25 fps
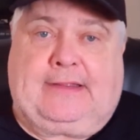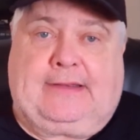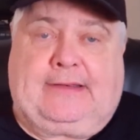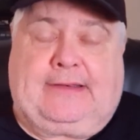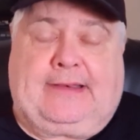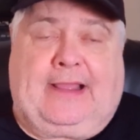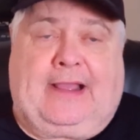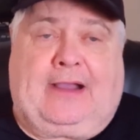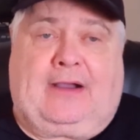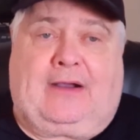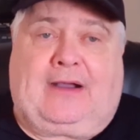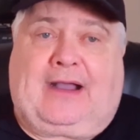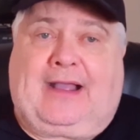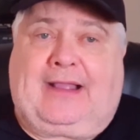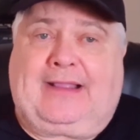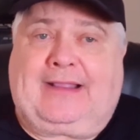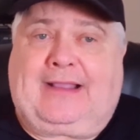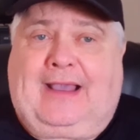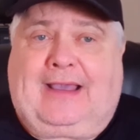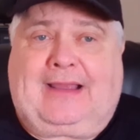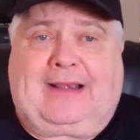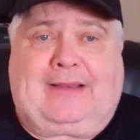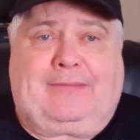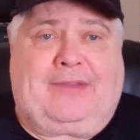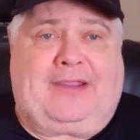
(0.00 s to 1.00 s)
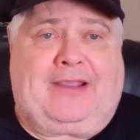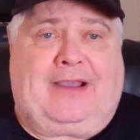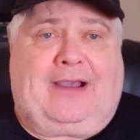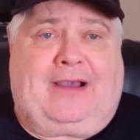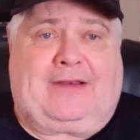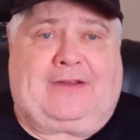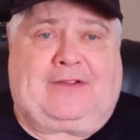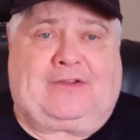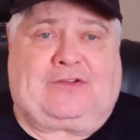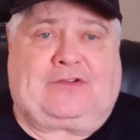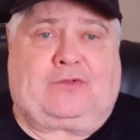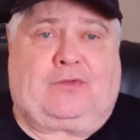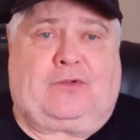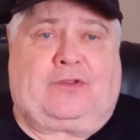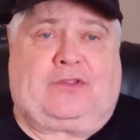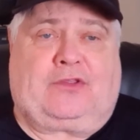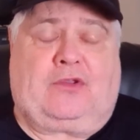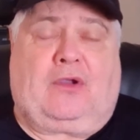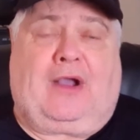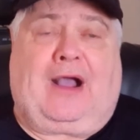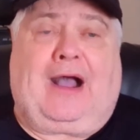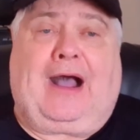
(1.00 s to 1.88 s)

Now, I gotta be honest with you.